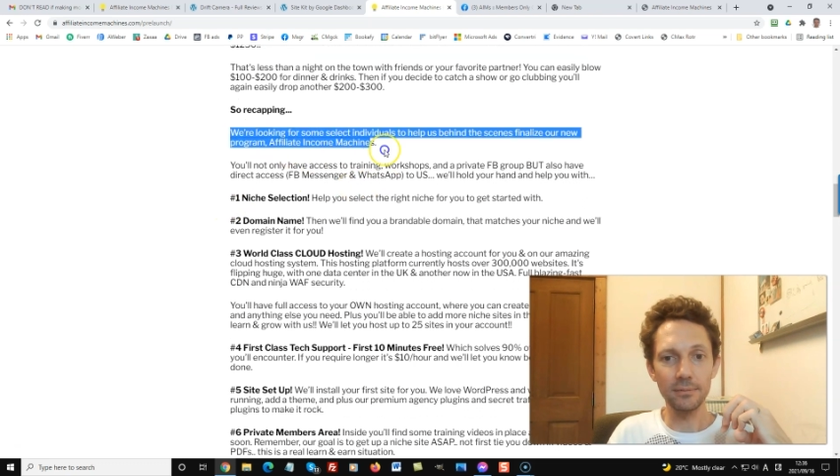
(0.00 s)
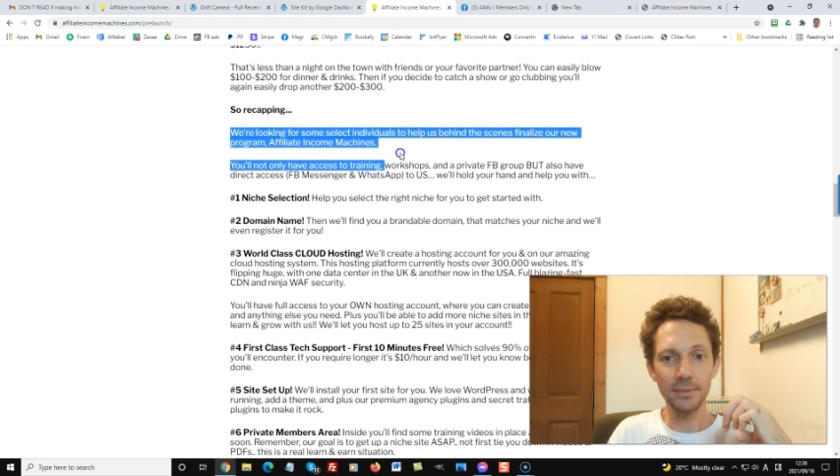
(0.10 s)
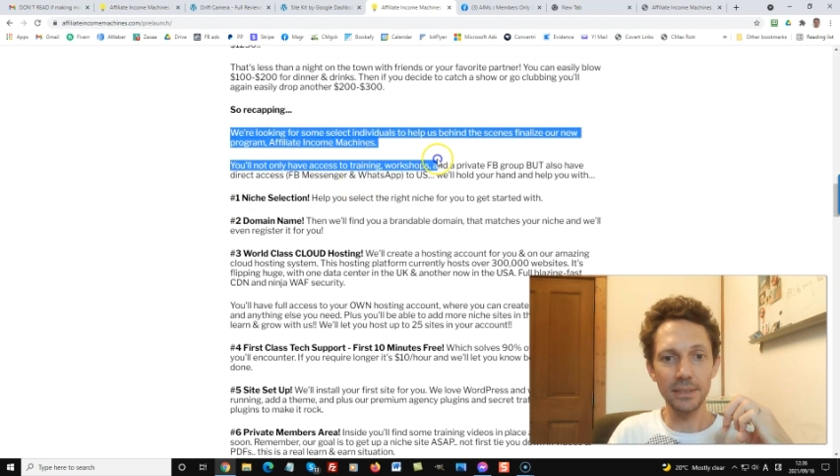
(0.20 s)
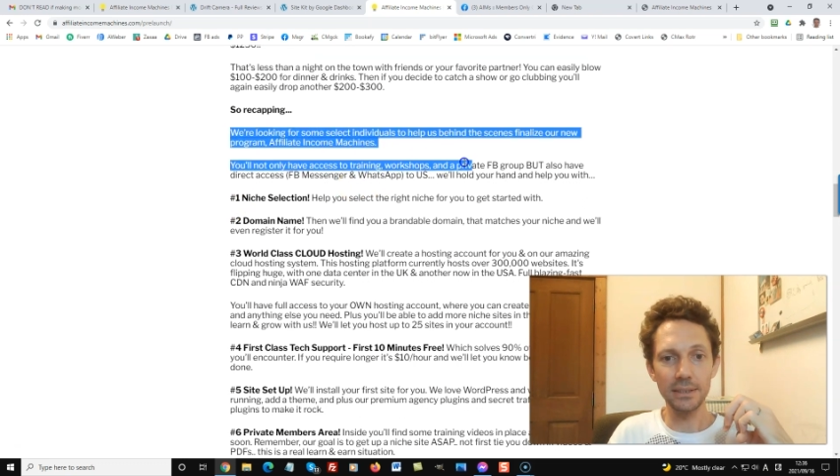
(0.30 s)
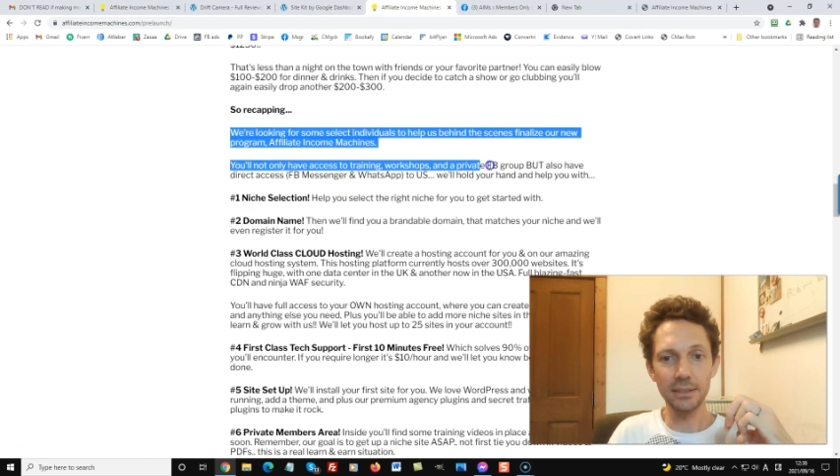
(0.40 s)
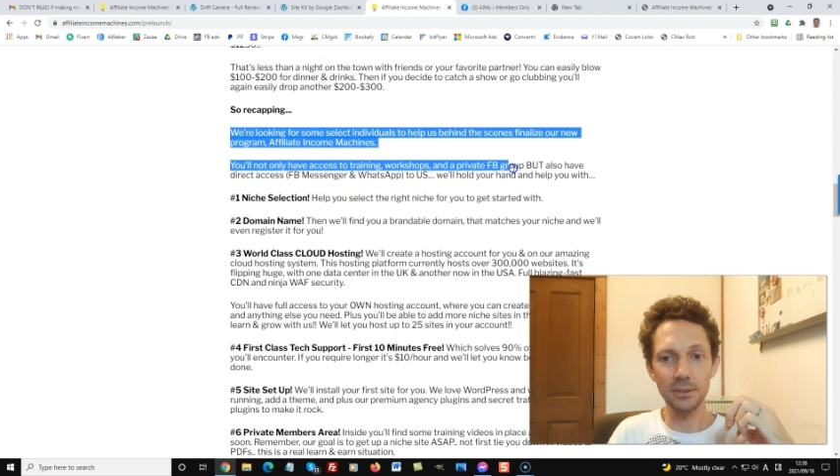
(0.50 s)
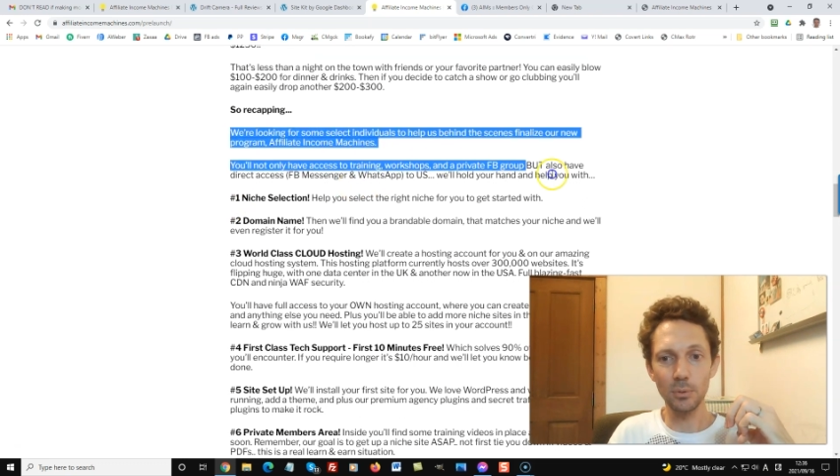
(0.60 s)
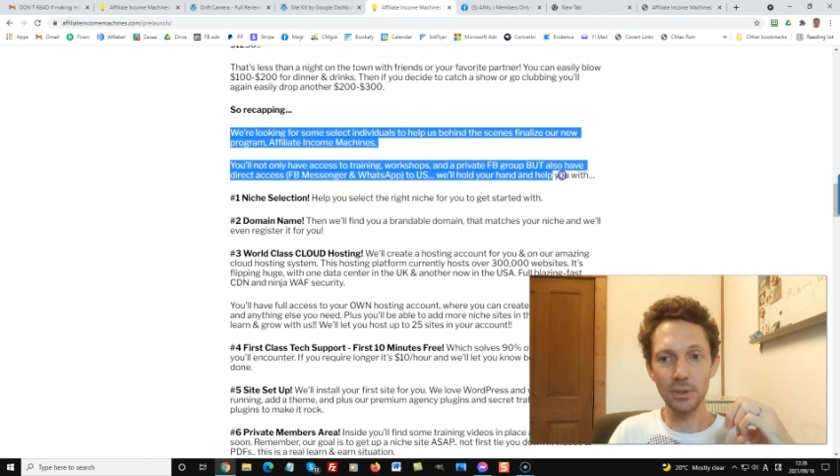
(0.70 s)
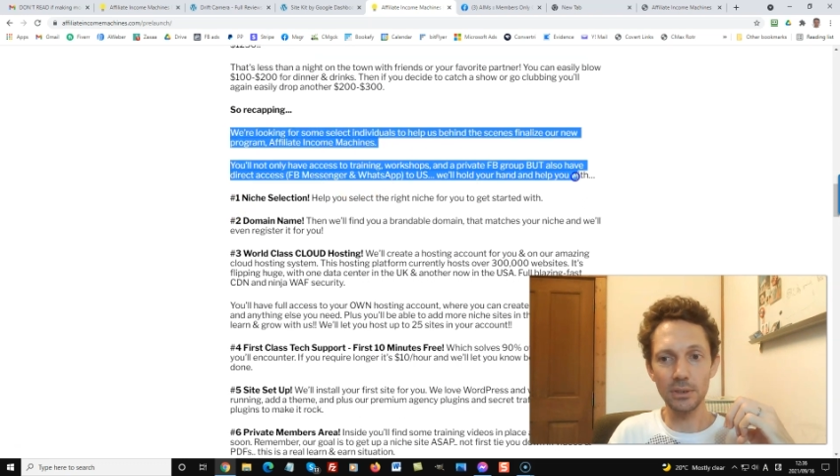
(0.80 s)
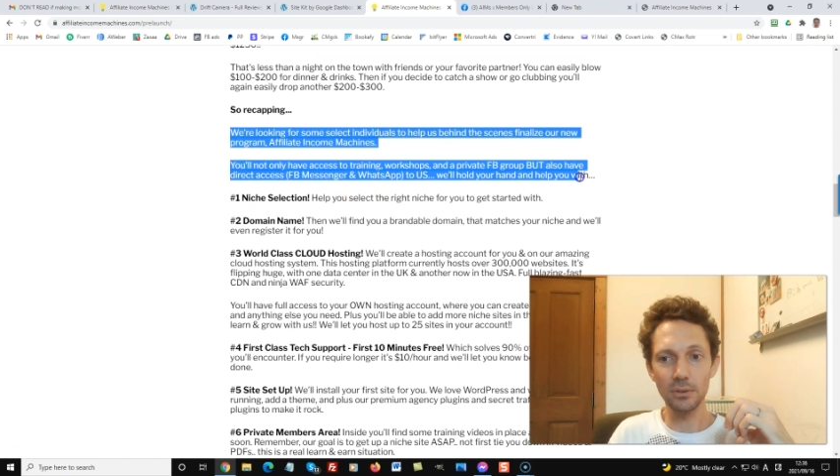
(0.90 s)
this is
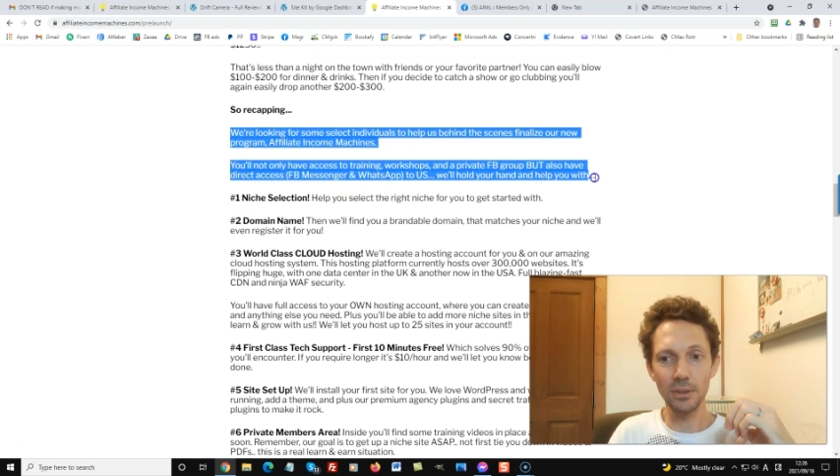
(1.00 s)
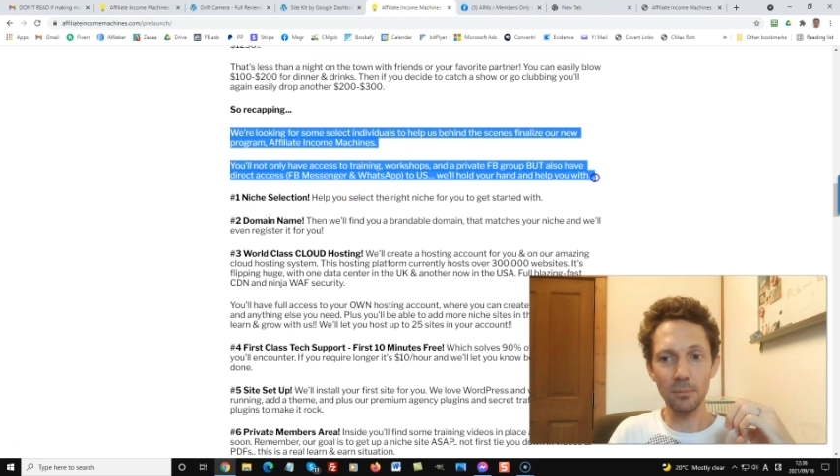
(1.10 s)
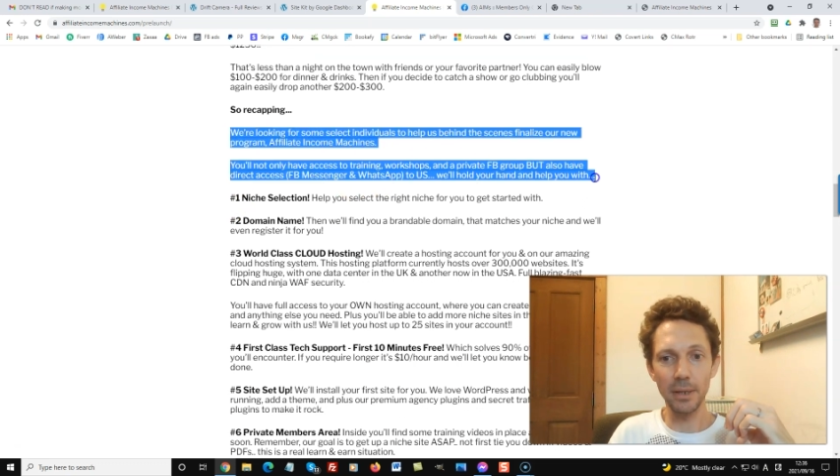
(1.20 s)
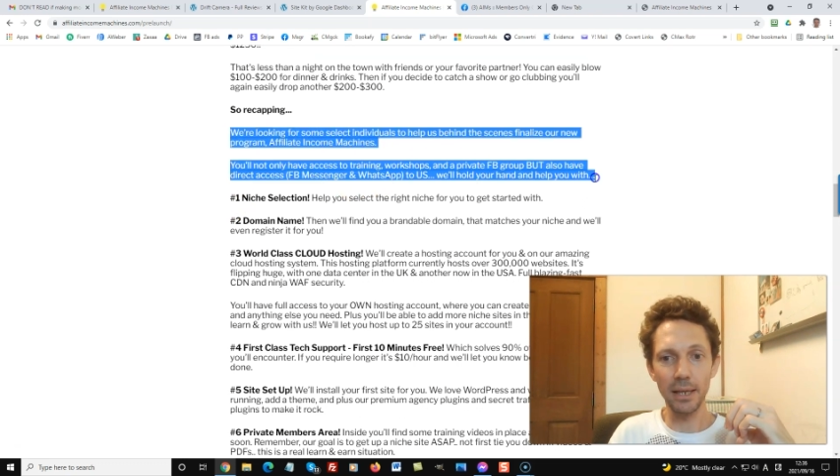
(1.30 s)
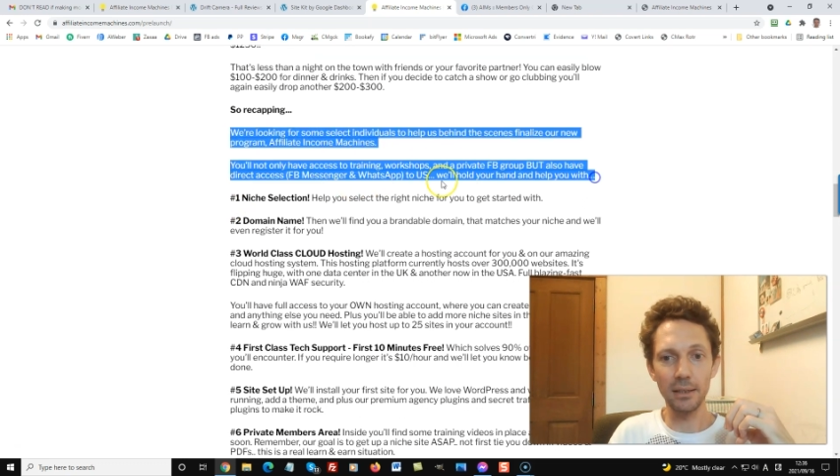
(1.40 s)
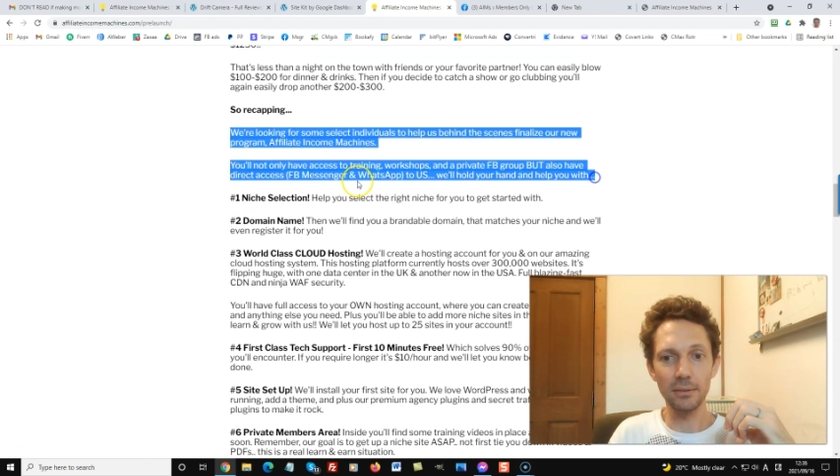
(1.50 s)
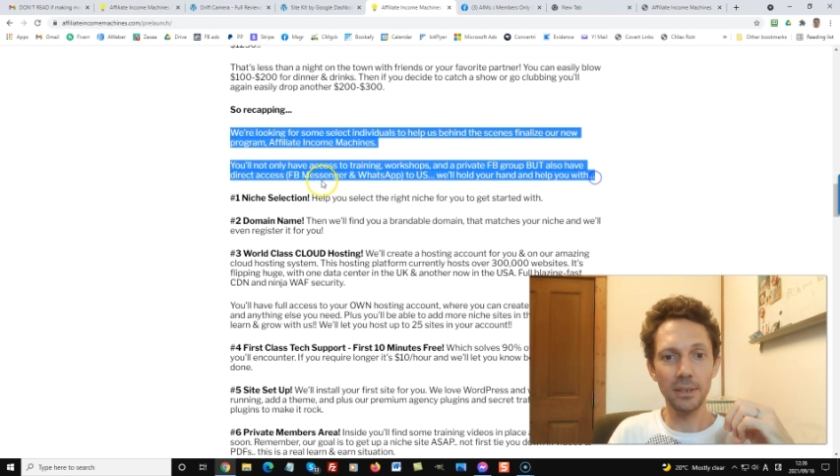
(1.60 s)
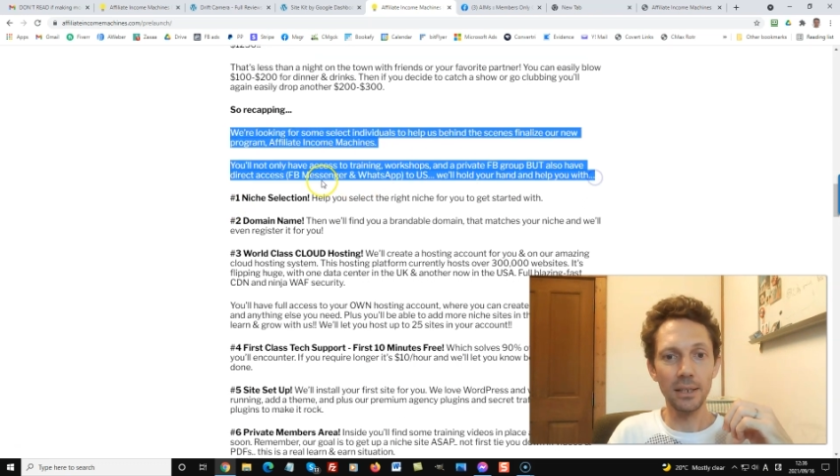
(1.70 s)
what it's all about.